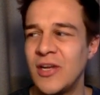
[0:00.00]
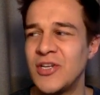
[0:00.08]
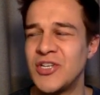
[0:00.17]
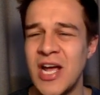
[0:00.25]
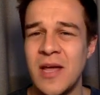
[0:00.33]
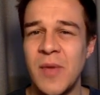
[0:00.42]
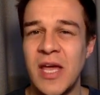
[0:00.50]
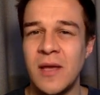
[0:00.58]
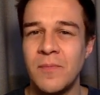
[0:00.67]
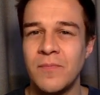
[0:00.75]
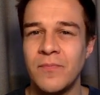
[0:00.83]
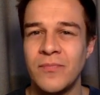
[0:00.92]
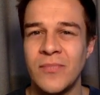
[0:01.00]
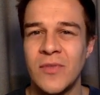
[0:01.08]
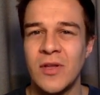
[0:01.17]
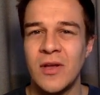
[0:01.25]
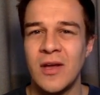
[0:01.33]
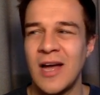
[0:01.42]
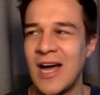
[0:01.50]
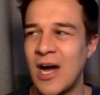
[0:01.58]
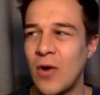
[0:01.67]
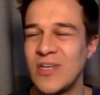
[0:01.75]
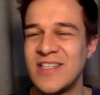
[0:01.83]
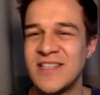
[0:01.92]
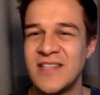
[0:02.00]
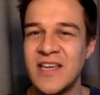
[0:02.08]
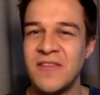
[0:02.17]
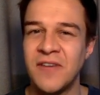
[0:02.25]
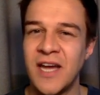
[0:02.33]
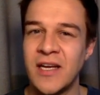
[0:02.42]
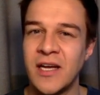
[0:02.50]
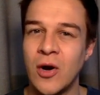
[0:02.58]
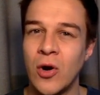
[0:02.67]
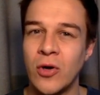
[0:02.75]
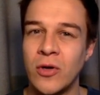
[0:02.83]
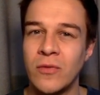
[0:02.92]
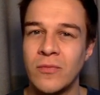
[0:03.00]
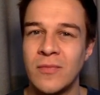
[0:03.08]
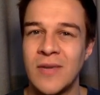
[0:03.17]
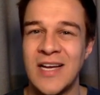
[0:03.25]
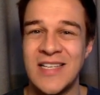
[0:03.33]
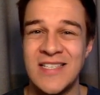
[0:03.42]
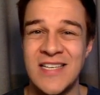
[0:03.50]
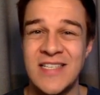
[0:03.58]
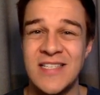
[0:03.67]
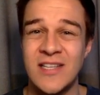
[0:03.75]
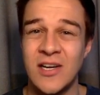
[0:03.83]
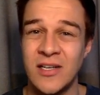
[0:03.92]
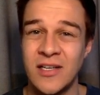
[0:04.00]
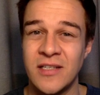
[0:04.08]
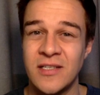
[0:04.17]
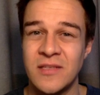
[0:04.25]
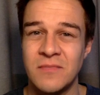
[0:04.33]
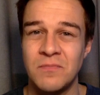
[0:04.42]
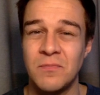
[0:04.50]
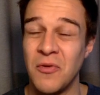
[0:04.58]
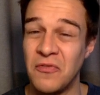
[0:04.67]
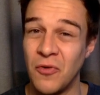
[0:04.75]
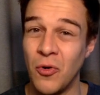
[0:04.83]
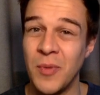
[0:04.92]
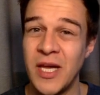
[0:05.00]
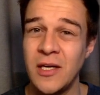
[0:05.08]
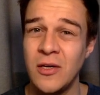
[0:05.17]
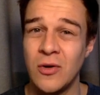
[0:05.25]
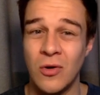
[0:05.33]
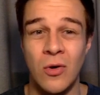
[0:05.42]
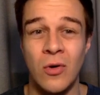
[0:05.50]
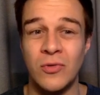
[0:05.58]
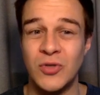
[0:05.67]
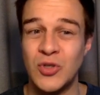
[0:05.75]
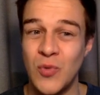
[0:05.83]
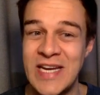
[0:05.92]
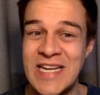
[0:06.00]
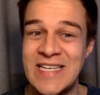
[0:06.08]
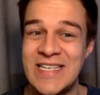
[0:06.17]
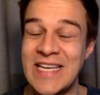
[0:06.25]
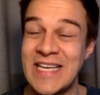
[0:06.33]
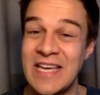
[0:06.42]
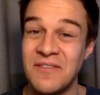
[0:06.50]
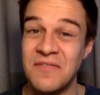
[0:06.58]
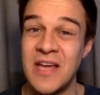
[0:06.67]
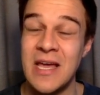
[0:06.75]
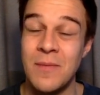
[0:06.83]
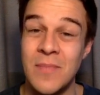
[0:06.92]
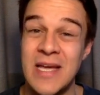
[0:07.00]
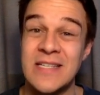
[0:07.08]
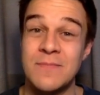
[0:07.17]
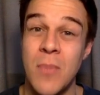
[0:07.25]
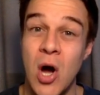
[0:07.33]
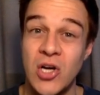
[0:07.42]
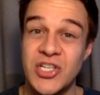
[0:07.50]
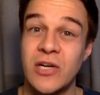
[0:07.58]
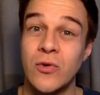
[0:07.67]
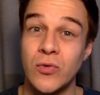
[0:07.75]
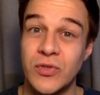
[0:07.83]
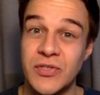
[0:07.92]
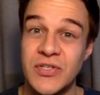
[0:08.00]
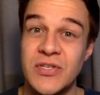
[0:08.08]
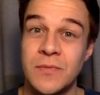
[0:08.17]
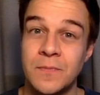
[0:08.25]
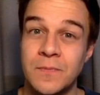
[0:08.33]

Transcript: Jamie, how is Steve getting on? Has he started performing, or do we need to give him his marching orders?